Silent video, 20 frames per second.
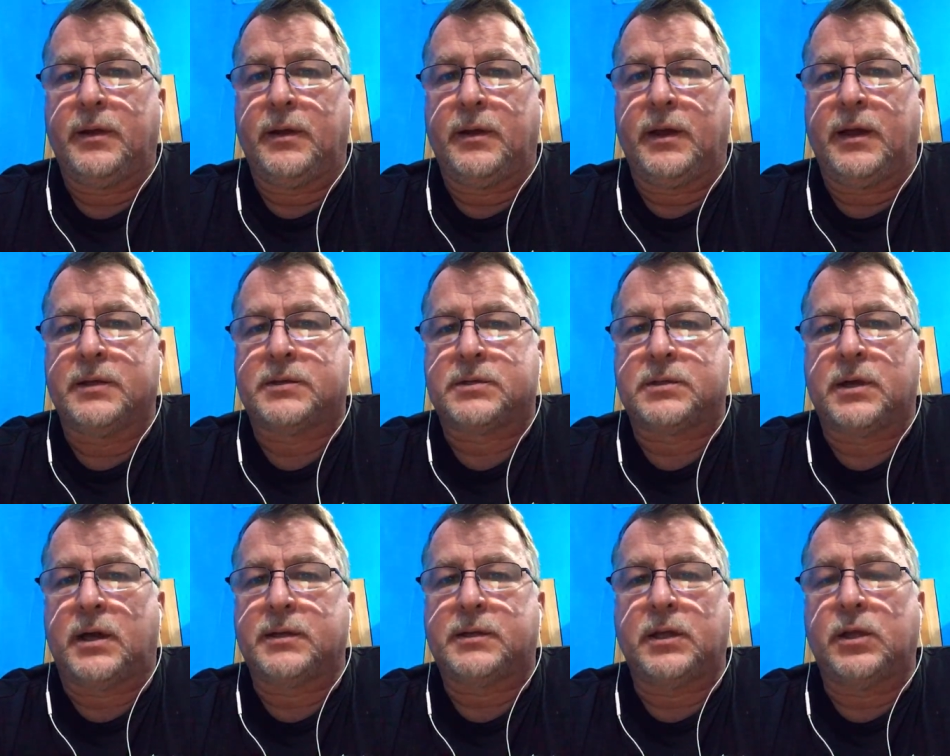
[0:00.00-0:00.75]
It's
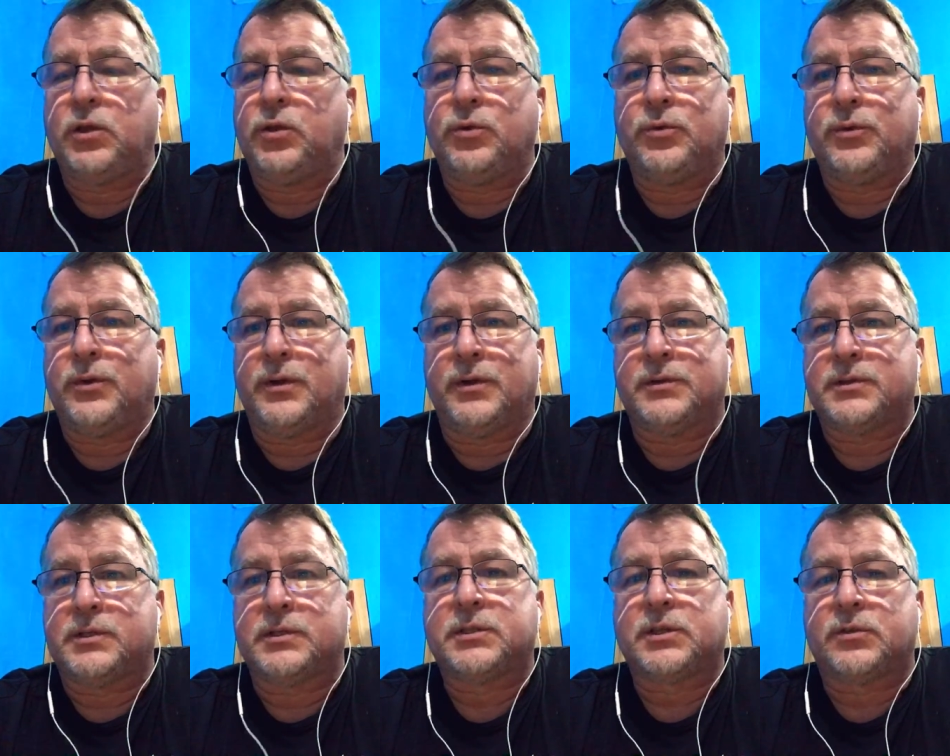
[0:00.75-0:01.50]
not the
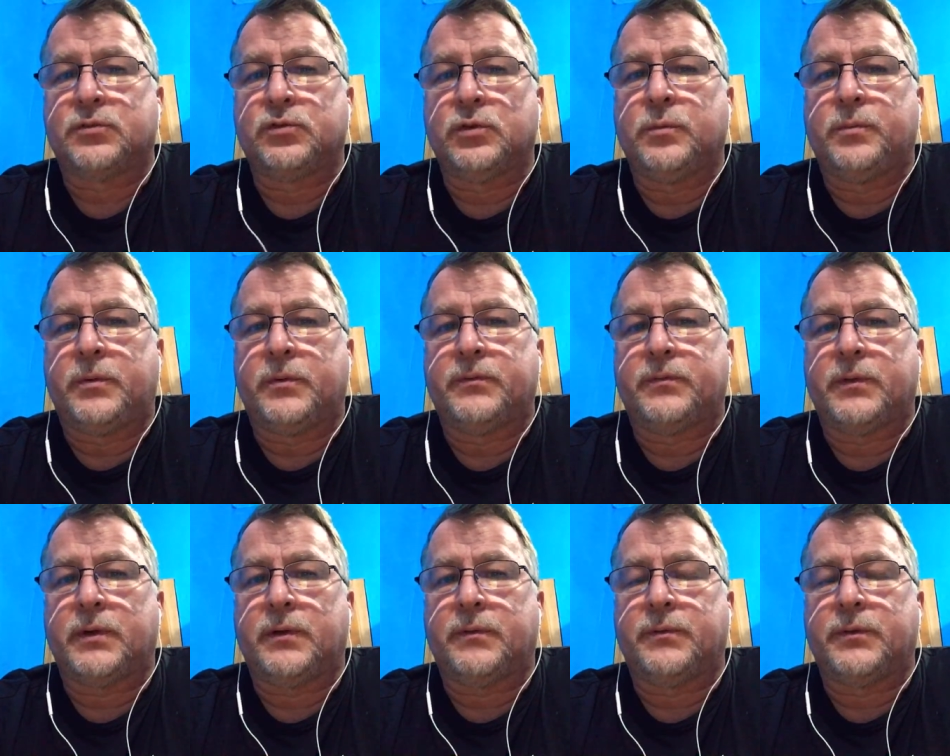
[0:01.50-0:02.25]
unions. It's a group
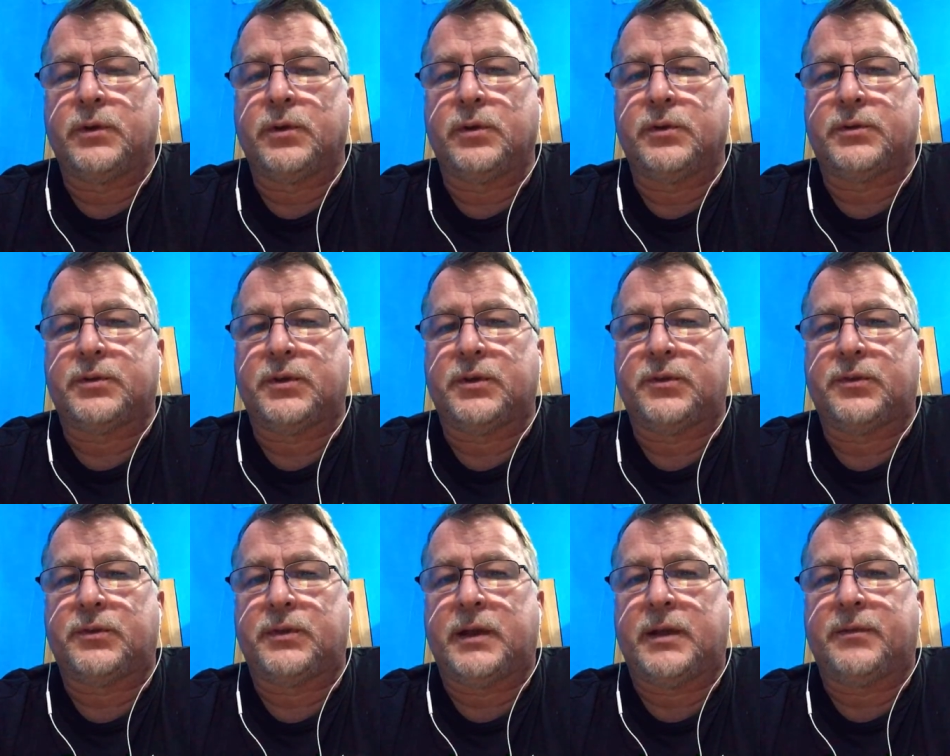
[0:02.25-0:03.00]
of
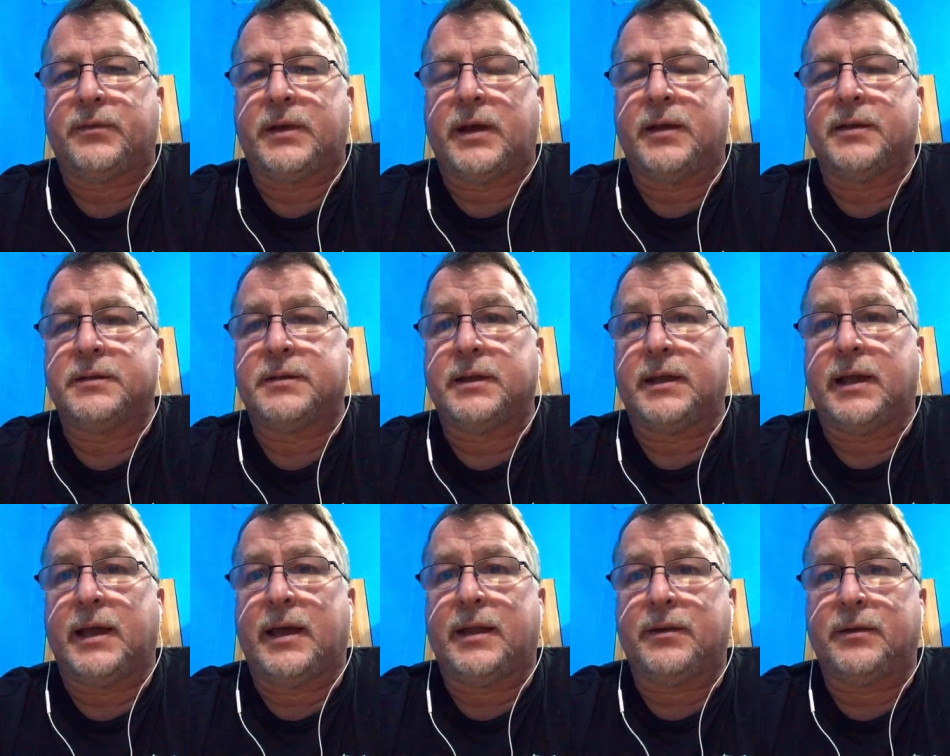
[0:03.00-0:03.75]
nurses that have gotten
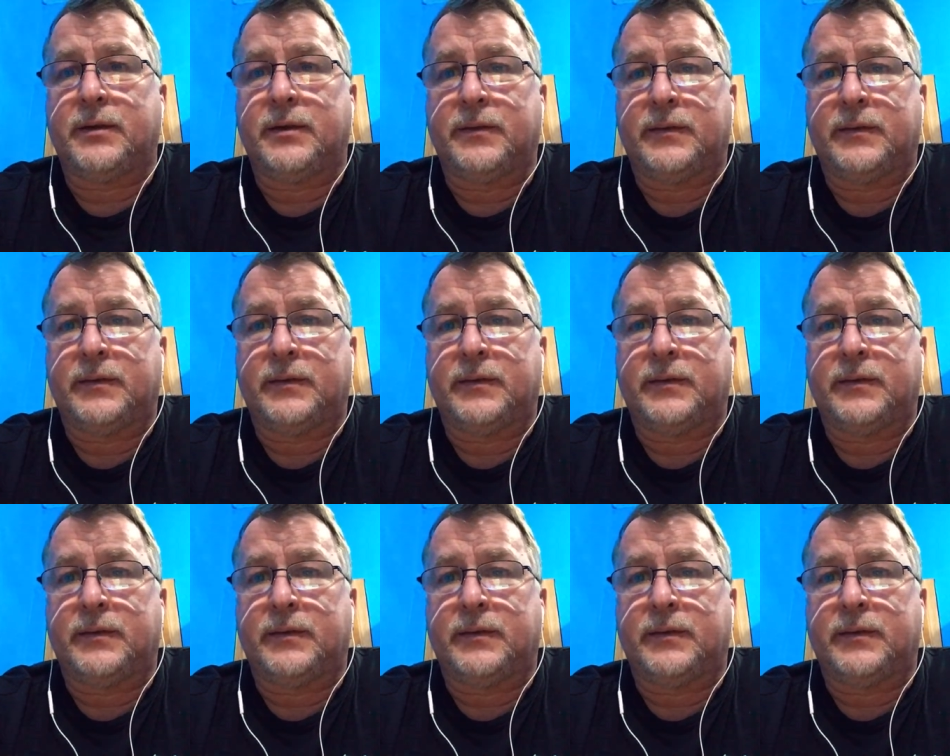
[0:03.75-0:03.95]
together.